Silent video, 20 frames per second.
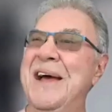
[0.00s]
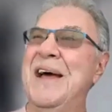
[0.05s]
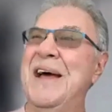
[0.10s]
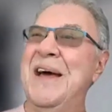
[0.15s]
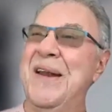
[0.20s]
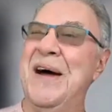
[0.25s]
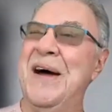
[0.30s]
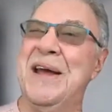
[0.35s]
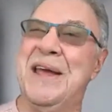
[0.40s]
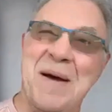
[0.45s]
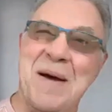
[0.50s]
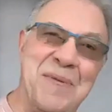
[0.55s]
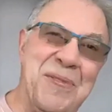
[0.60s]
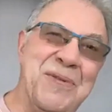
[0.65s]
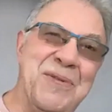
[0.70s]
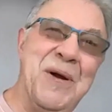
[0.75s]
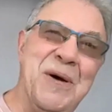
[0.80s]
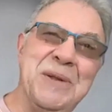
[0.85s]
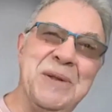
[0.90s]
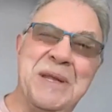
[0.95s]
I kept
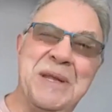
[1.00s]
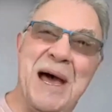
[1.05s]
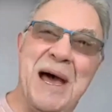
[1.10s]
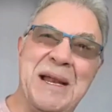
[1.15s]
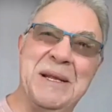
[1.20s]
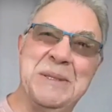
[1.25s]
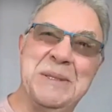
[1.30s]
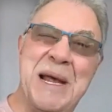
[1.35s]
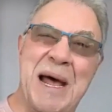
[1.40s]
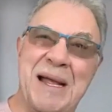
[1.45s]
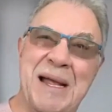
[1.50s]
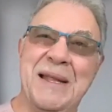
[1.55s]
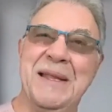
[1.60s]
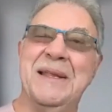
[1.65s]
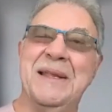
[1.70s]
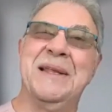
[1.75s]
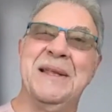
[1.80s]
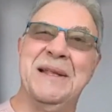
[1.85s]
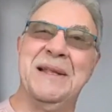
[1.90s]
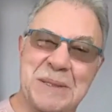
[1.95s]
throwing titles out.
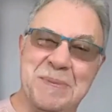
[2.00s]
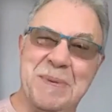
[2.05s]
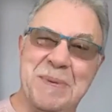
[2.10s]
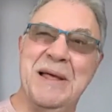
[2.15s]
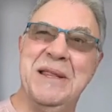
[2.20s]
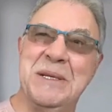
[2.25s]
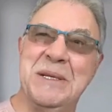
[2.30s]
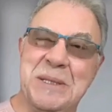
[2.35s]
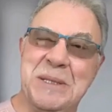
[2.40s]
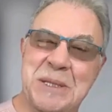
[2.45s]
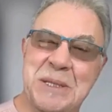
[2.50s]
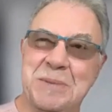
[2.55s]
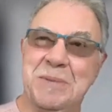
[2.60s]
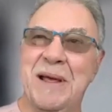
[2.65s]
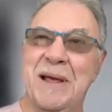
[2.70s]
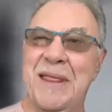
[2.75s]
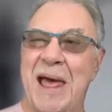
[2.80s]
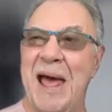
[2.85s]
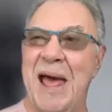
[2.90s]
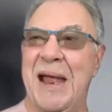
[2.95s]
Let's play this, let's play
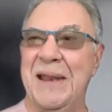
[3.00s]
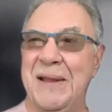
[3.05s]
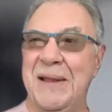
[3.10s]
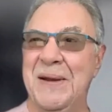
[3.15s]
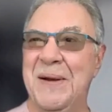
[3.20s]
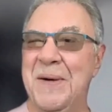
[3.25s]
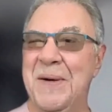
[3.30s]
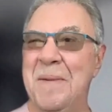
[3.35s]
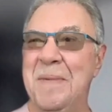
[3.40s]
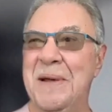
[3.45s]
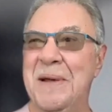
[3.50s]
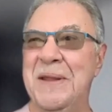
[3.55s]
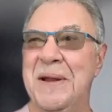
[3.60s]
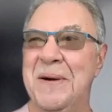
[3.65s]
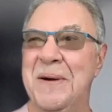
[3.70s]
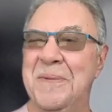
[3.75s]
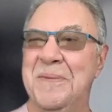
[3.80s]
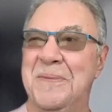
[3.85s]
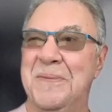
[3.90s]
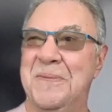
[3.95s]
that. I've been
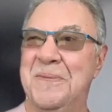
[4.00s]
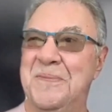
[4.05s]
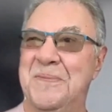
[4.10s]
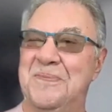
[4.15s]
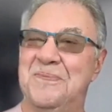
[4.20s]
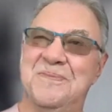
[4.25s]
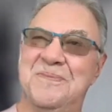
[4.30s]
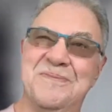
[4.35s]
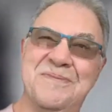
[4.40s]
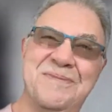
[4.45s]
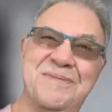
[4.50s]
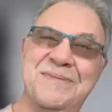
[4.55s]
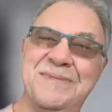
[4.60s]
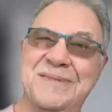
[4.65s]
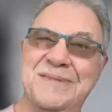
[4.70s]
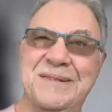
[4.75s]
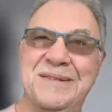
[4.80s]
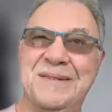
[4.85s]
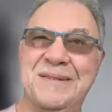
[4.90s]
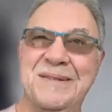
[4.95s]
there
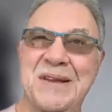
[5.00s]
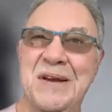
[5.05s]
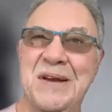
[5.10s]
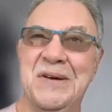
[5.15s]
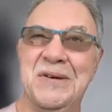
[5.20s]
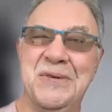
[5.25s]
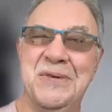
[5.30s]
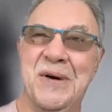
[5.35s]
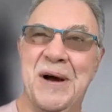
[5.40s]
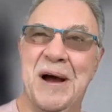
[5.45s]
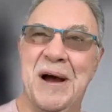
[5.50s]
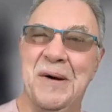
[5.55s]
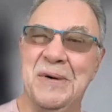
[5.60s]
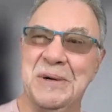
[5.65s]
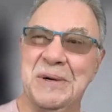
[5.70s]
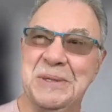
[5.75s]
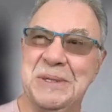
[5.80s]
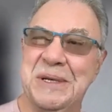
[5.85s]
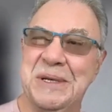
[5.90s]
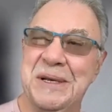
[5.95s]
near 2
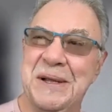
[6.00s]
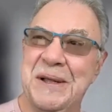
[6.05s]
hours.